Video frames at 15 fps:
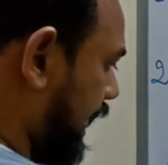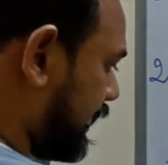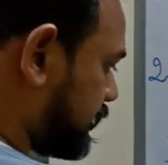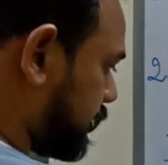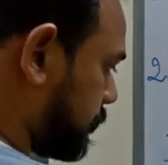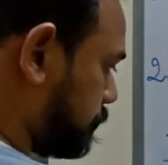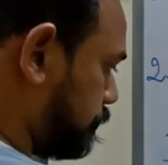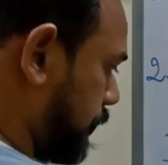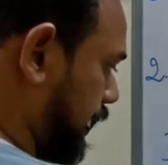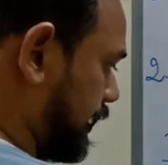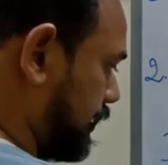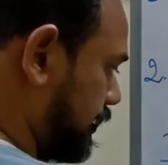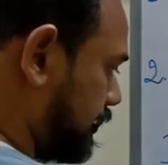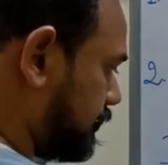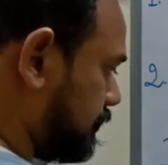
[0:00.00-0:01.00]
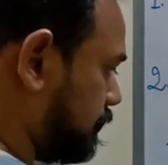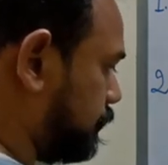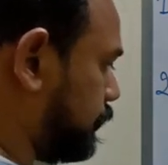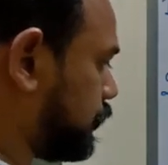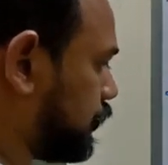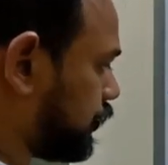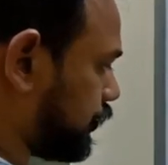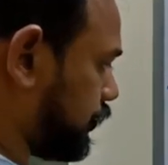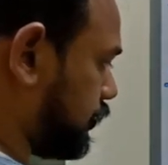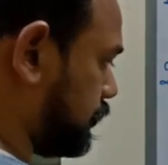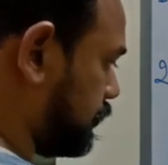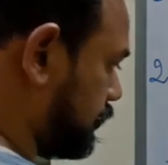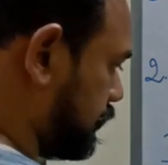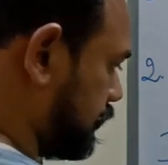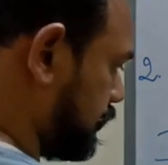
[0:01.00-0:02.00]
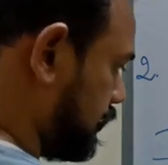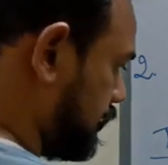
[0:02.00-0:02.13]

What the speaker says: xp, which is